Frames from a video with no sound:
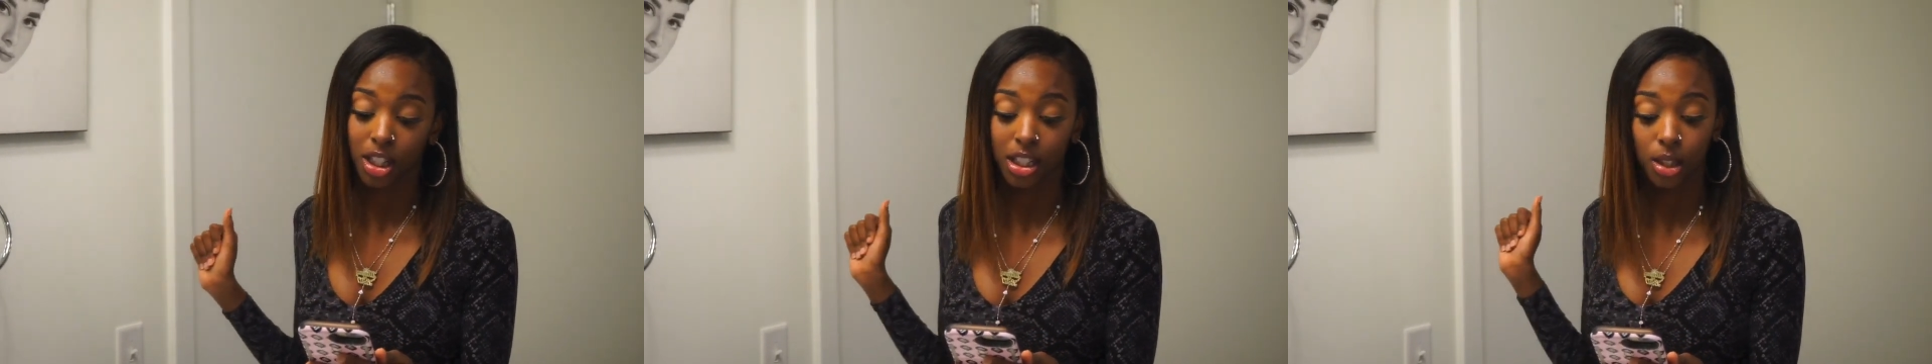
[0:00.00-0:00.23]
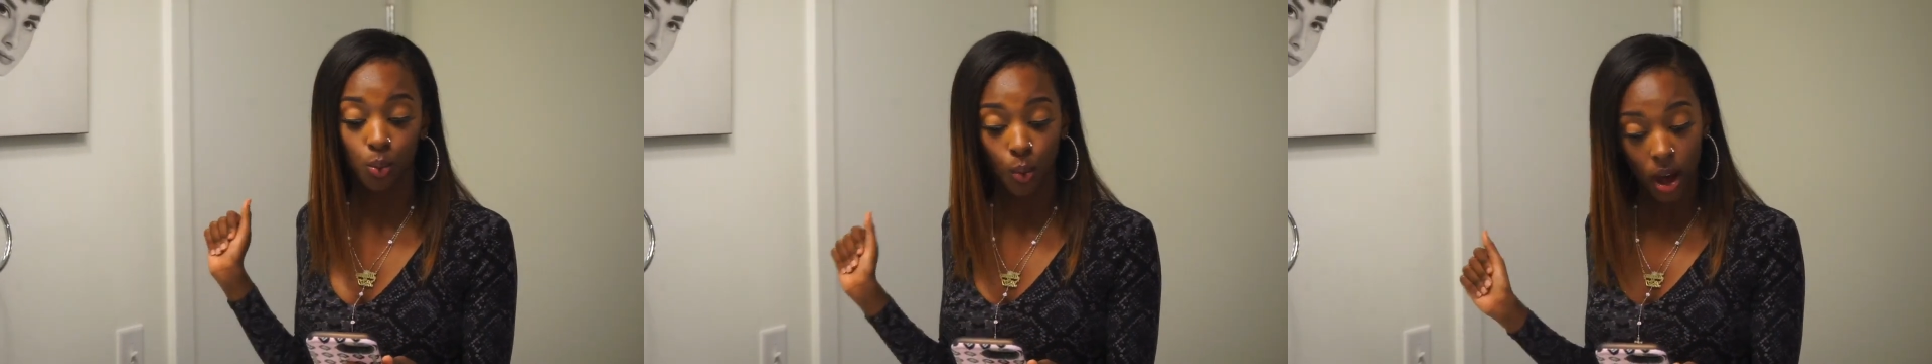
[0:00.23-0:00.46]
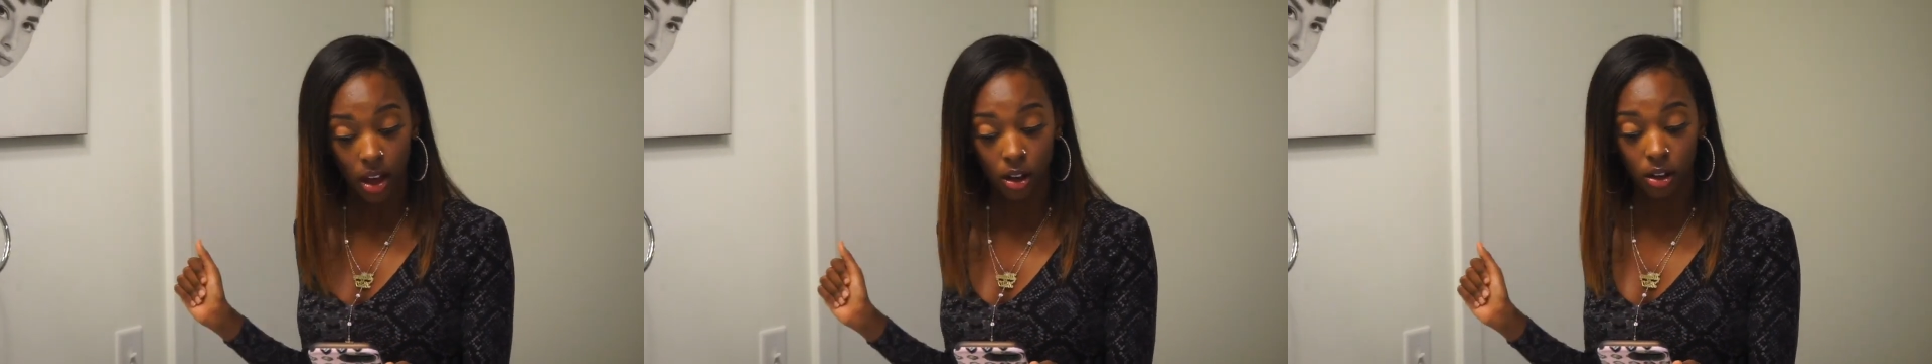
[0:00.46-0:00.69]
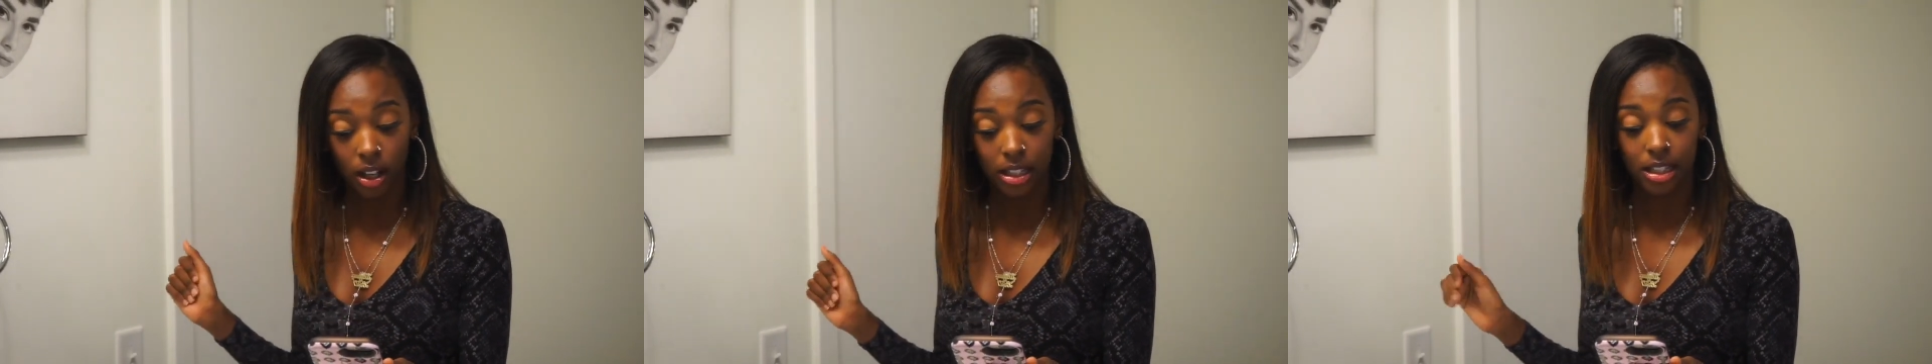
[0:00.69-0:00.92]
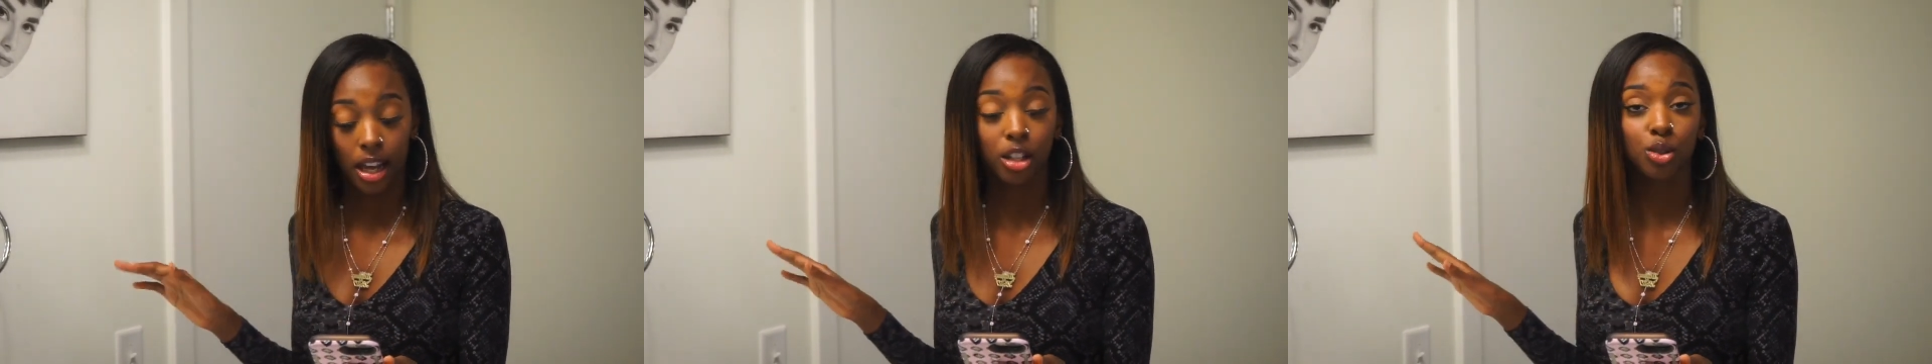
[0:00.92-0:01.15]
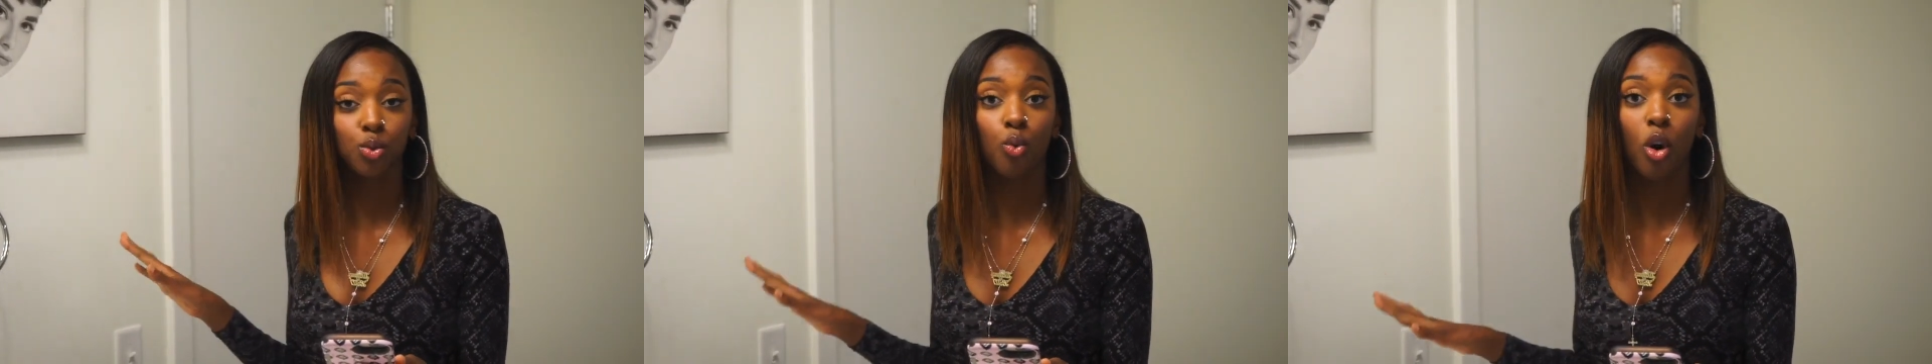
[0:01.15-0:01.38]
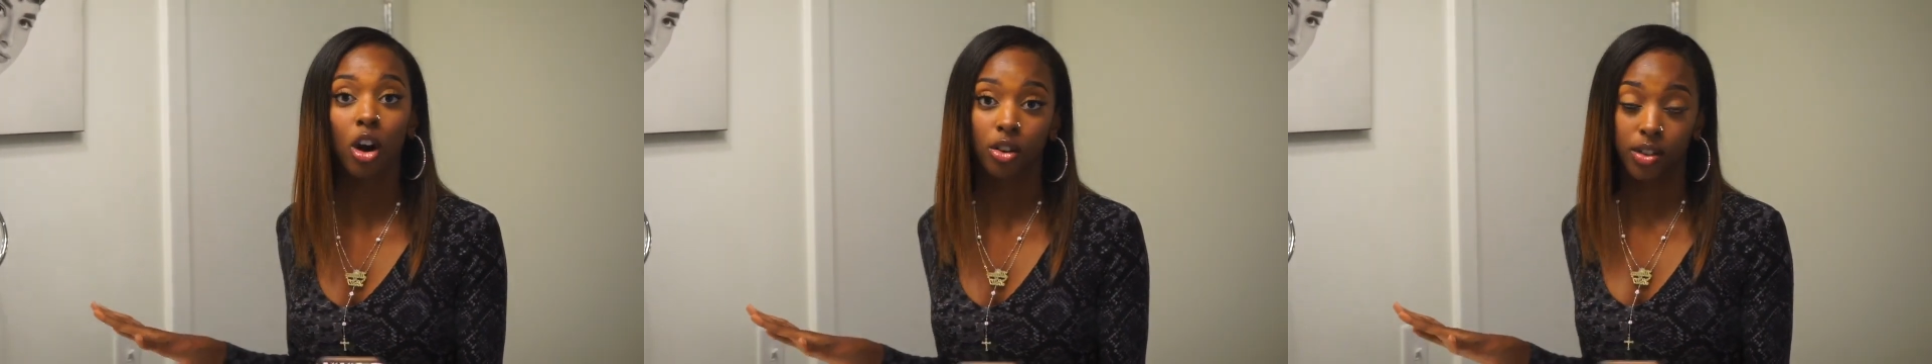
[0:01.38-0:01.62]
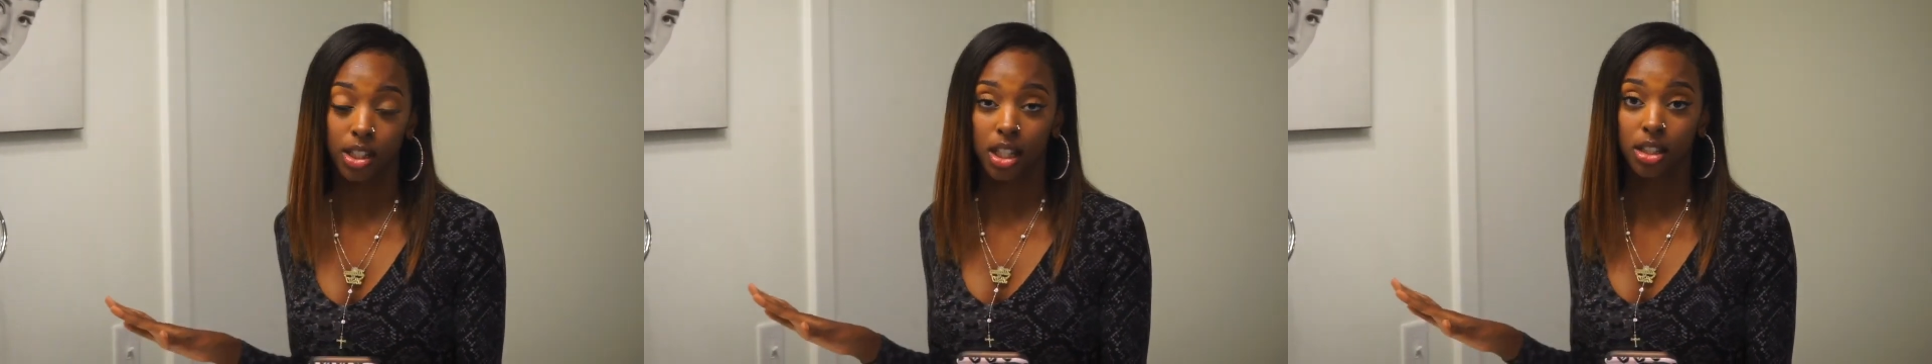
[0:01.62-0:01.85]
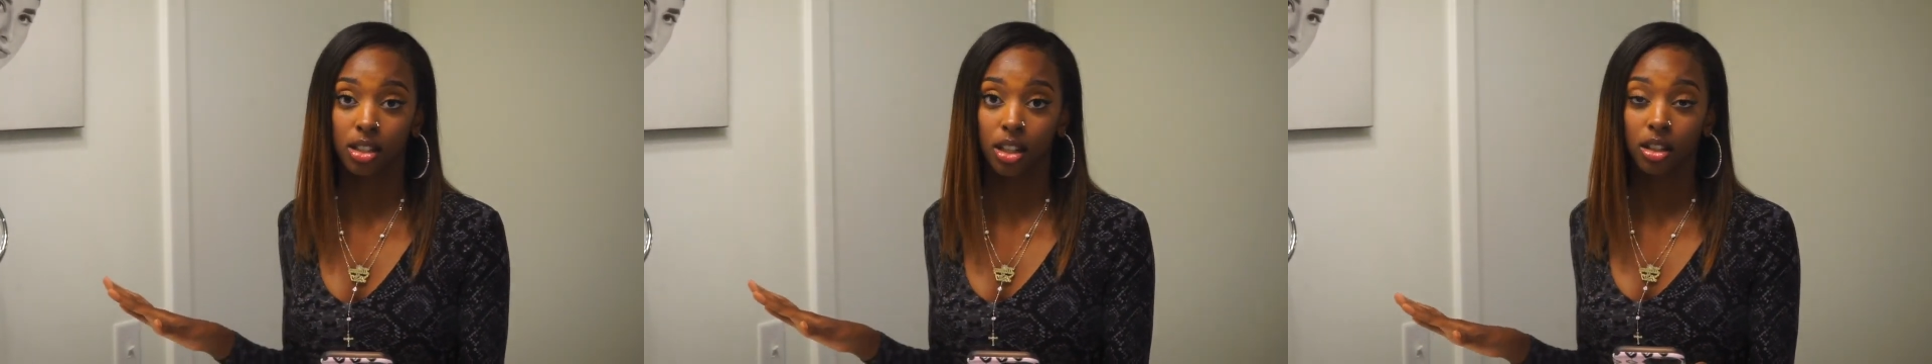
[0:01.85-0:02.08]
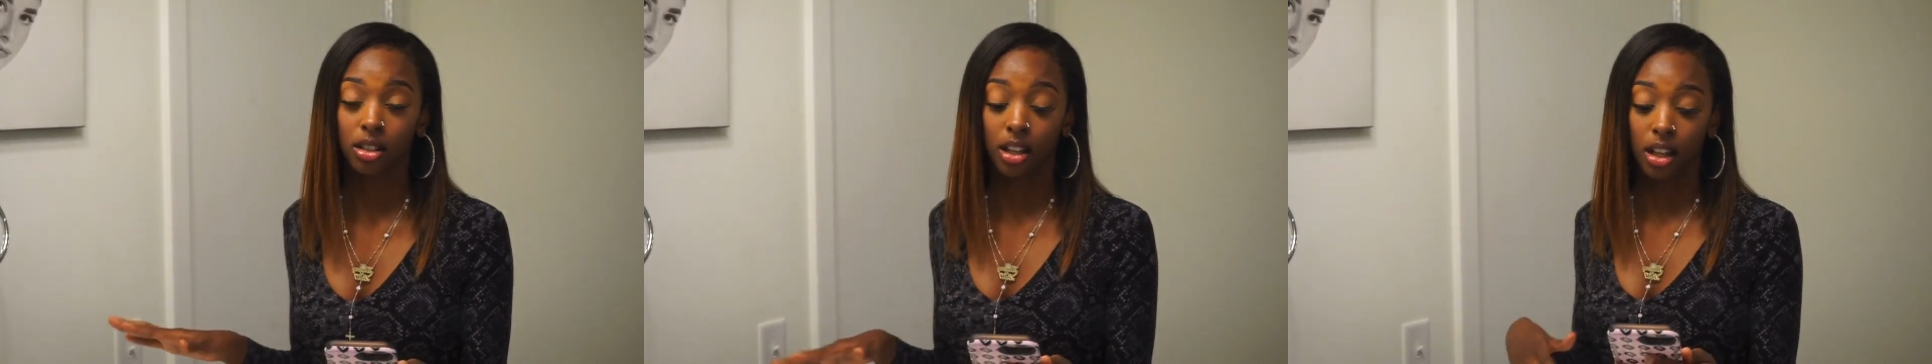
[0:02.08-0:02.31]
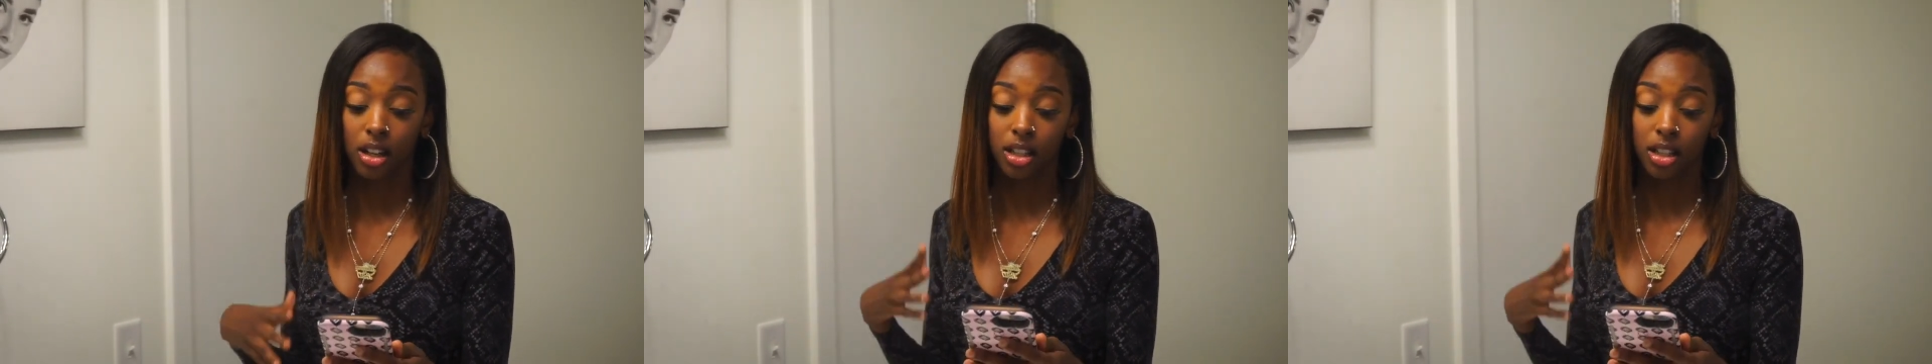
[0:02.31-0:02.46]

as well is that it's water resistant and